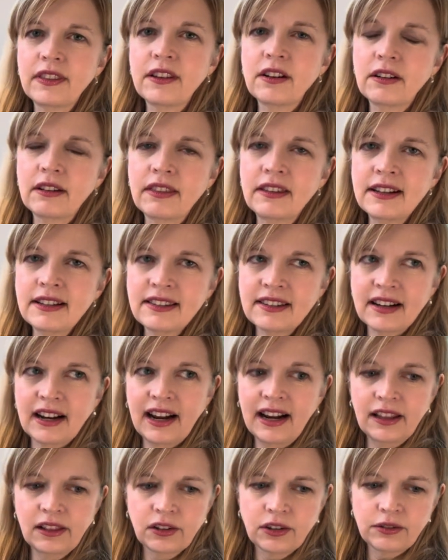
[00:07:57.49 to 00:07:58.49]
There are things that
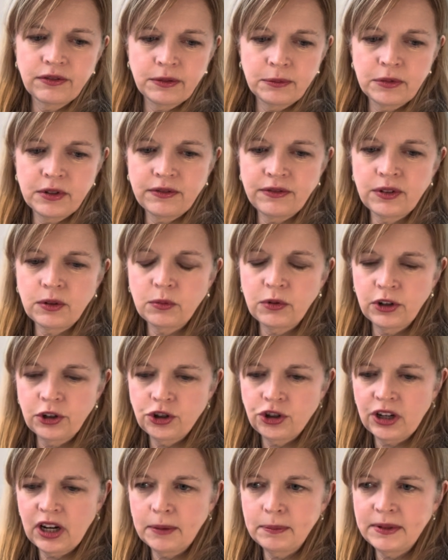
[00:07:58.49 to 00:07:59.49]
I learned from different
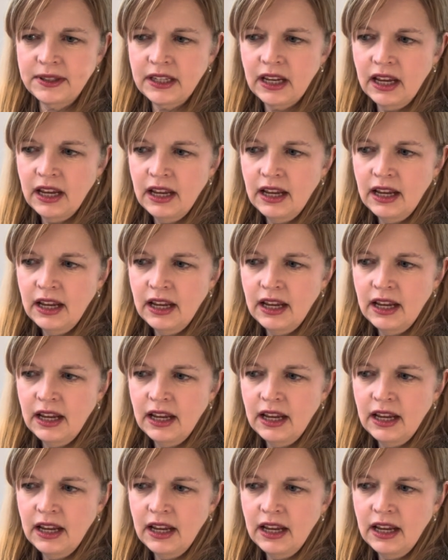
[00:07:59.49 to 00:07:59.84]
workshops,